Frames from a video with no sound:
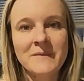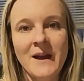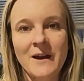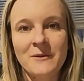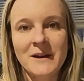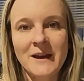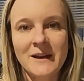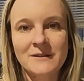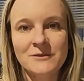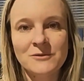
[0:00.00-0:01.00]
how I
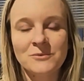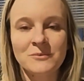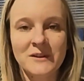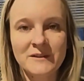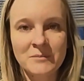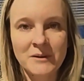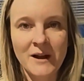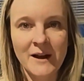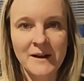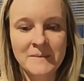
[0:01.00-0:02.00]
handled
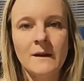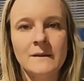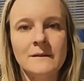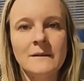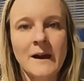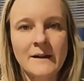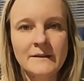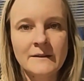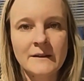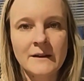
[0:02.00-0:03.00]
resupply, and
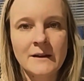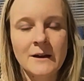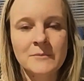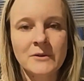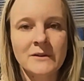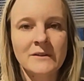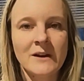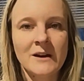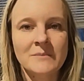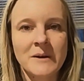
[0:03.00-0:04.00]
lastly, I'm going to
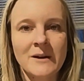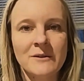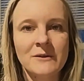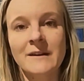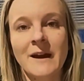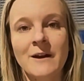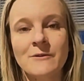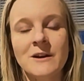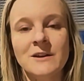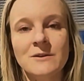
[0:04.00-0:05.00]
talk about how
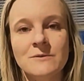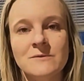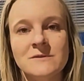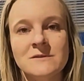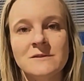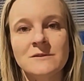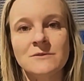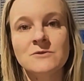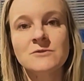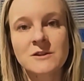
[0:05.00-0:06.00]
I used
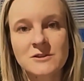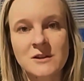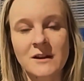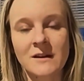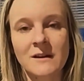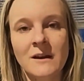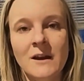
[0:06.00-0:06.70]
nutrition